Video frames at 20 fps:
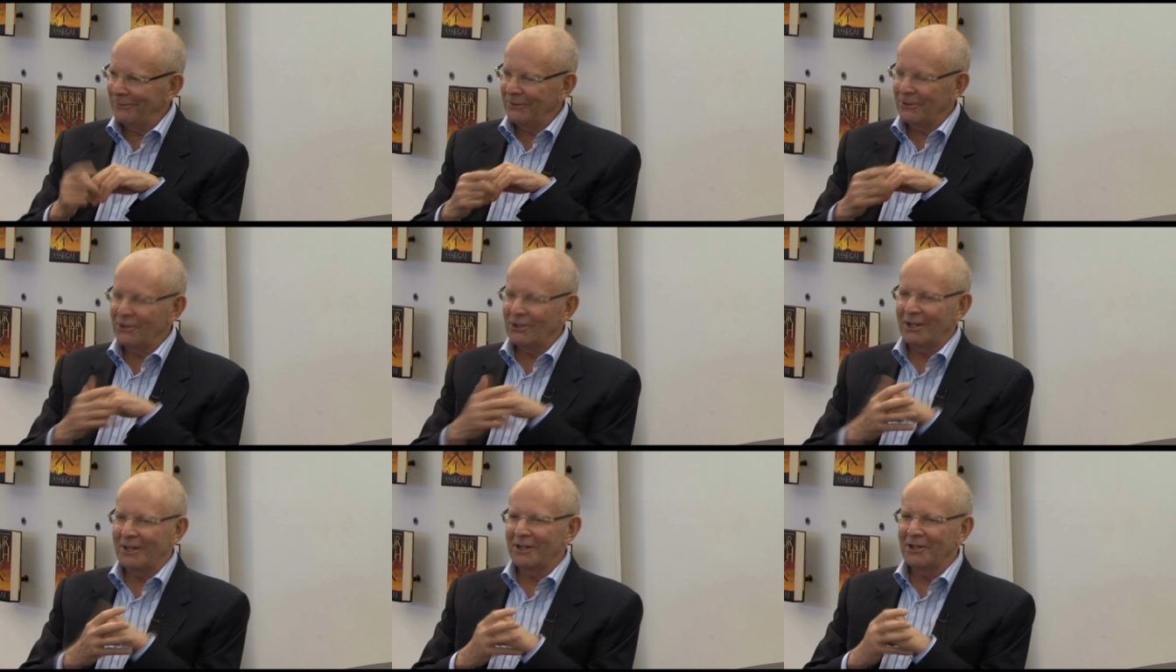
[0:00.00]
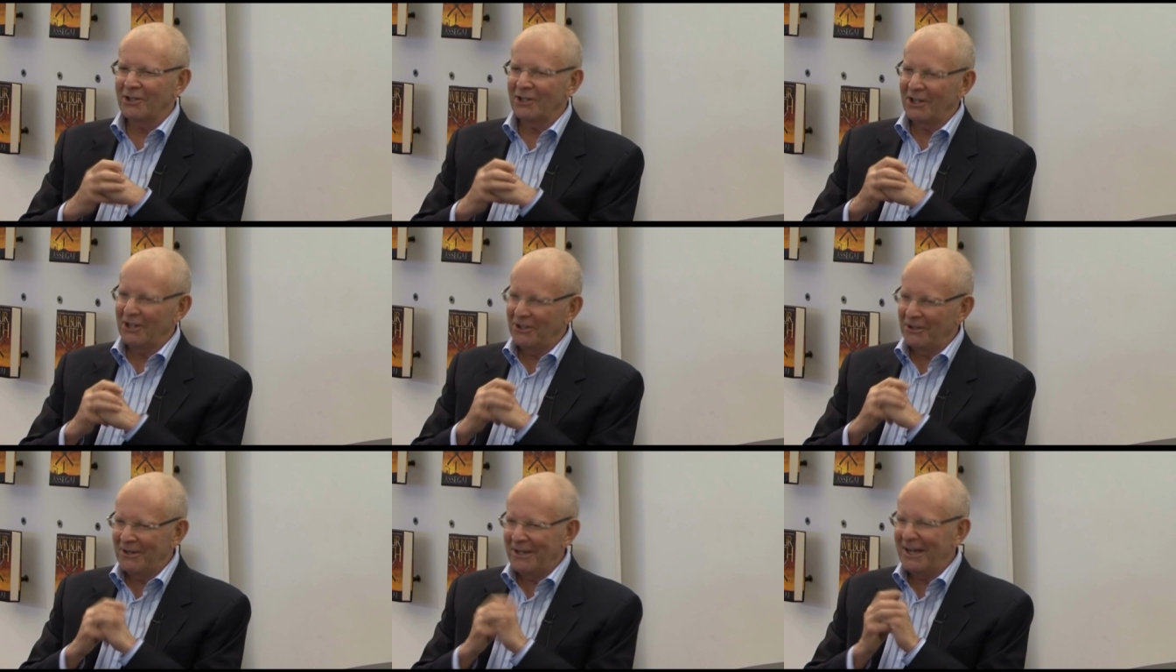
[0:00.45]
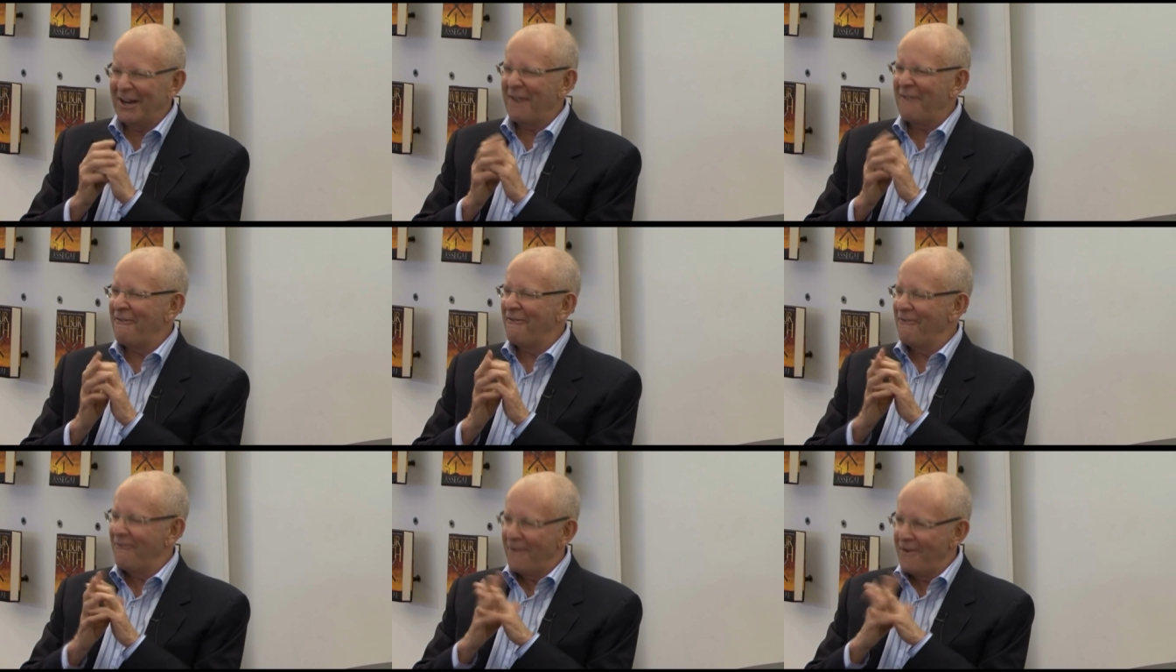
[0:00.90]
of each other. So you had a
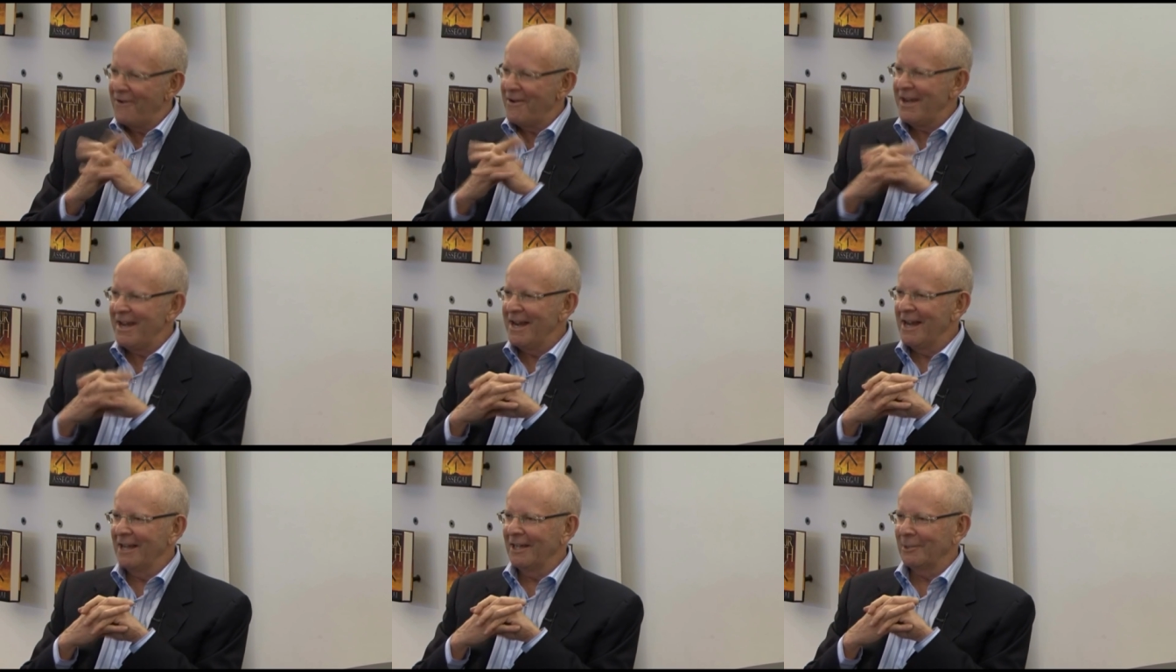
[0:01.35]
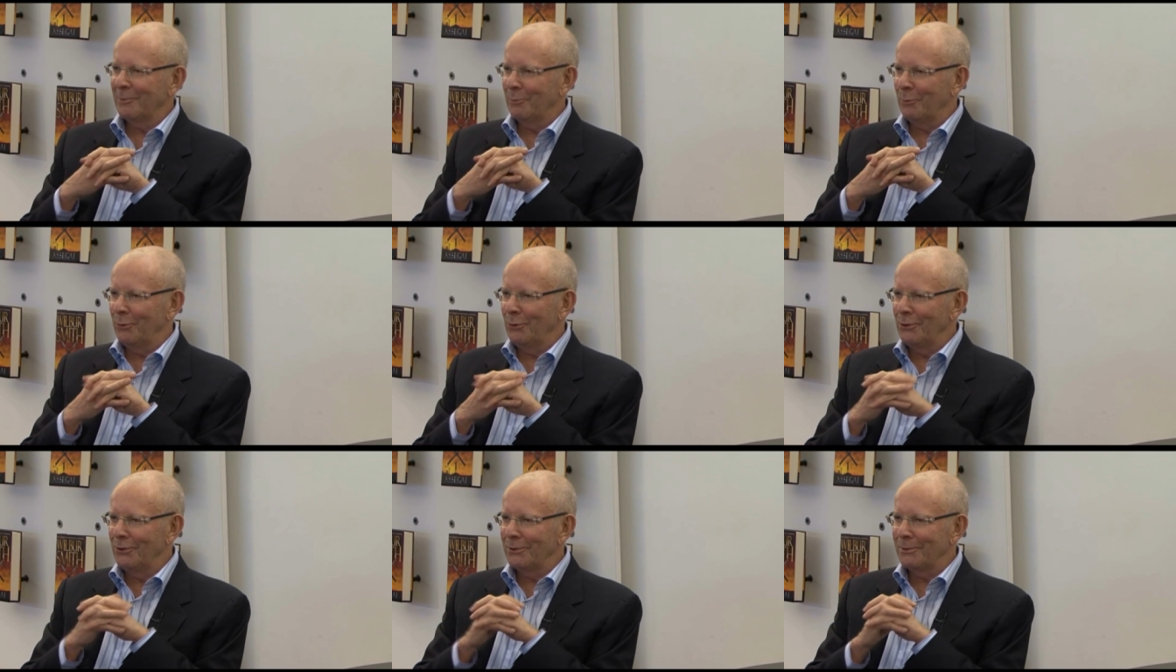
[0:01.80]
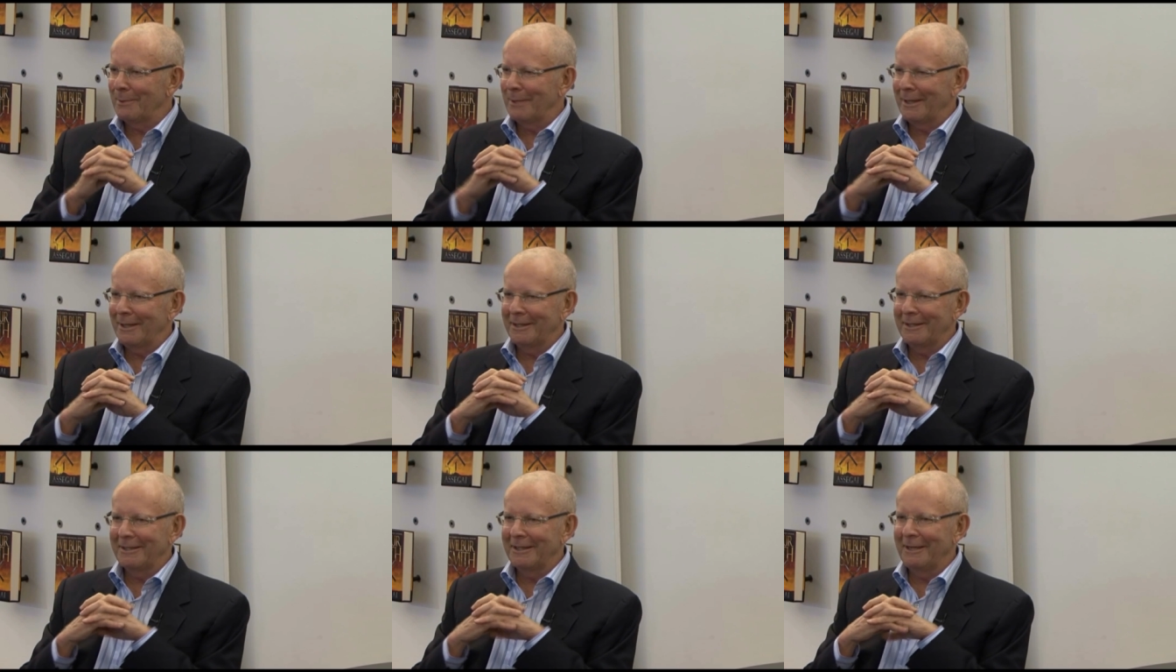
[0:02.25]
very nice bruise
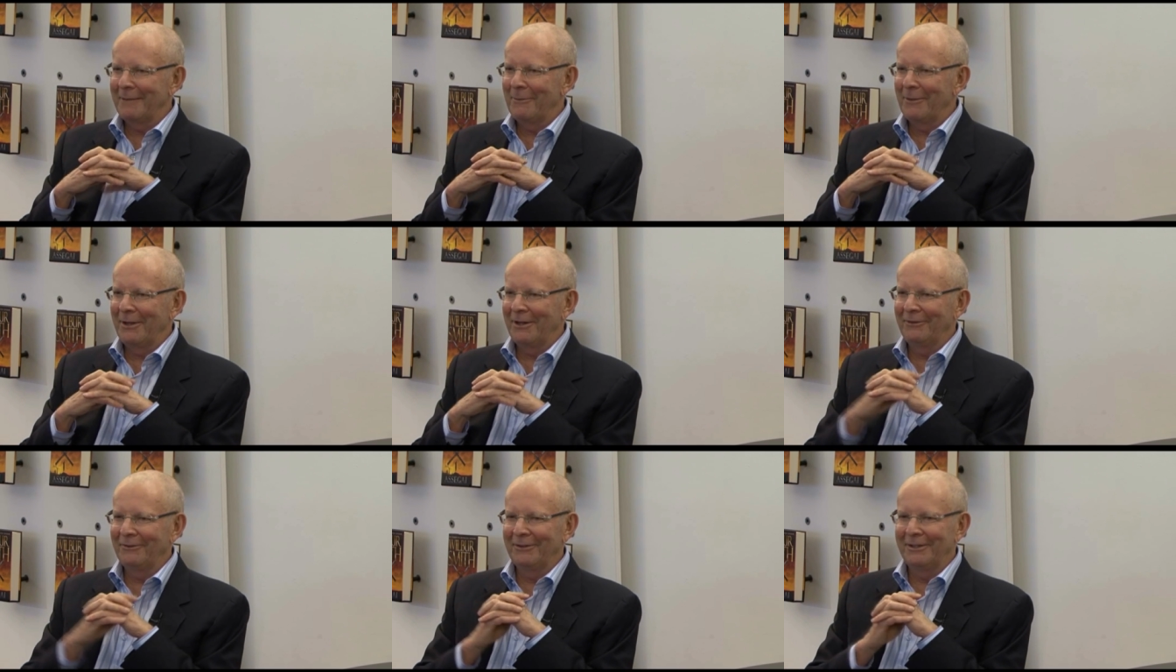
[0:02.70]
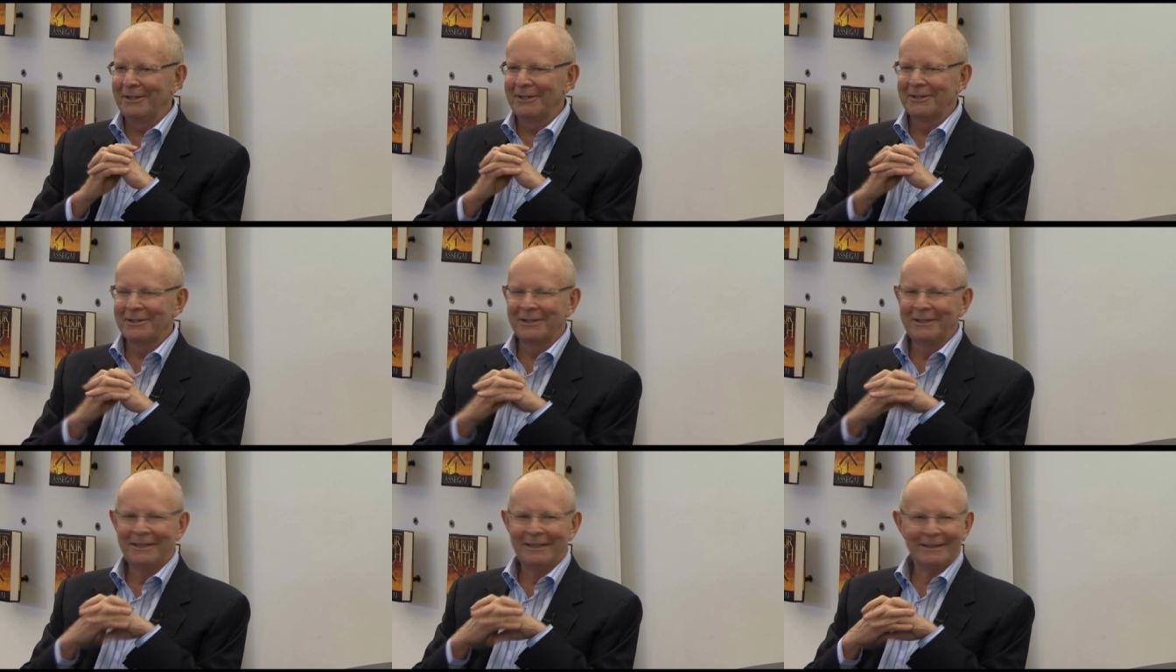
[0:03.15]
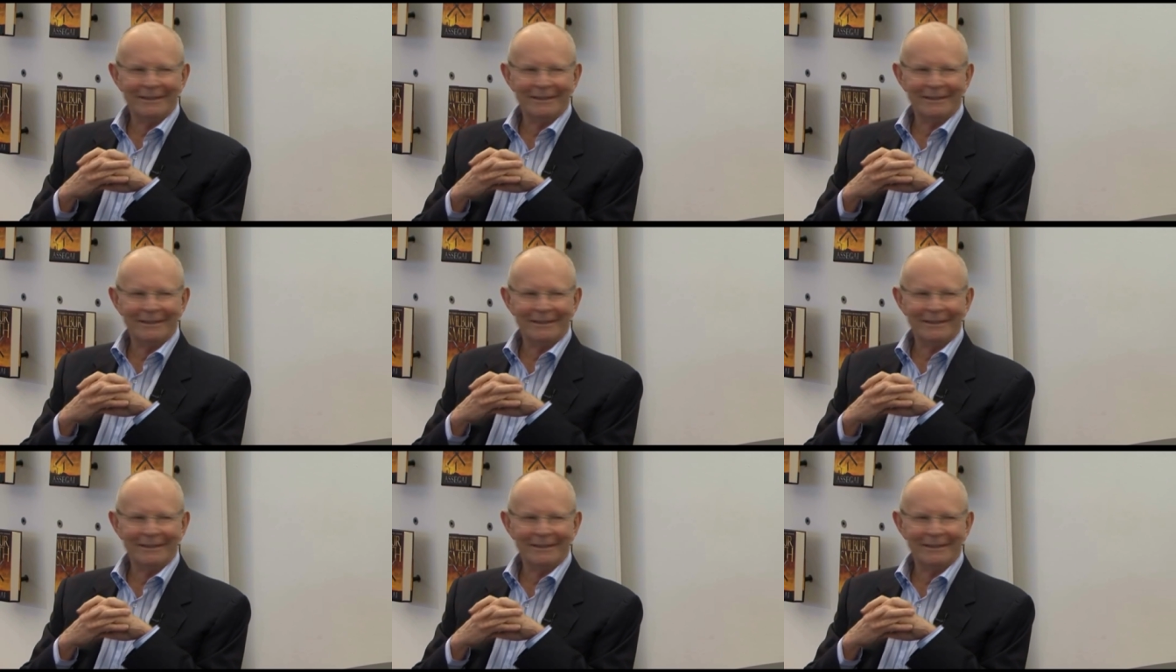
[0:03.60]
by the time yeah, they finished.